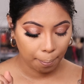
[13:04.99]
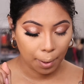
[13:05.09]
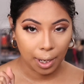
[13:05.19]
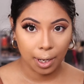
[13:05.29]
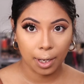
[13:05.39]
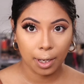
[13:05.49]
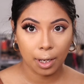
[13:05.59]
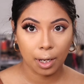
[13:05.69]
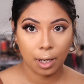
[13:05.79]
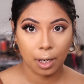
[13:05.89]
my
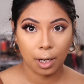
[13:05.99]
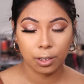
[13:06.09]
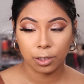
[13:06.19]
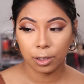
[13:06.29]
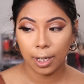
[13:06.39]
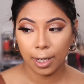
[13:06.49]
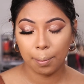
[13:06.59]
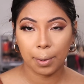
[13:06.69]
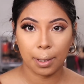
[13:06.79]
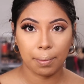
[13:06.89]
under
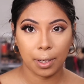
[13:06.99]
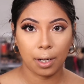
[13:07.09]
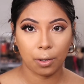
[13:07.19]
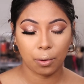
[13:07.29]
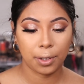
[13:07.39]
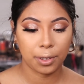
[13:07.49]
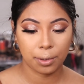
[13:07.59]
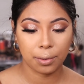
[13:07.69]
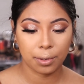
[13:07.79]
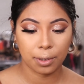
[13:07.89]
eye, but I'm not going
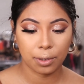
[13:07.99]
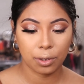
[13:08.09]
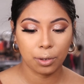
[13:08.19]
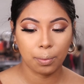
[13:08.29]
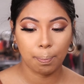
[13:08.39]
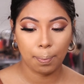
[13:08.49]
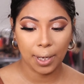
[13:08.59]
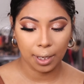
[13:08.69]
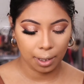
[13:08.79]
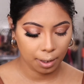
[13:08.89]
to
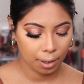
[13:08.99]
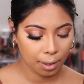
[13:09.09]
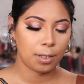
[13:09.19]
bake.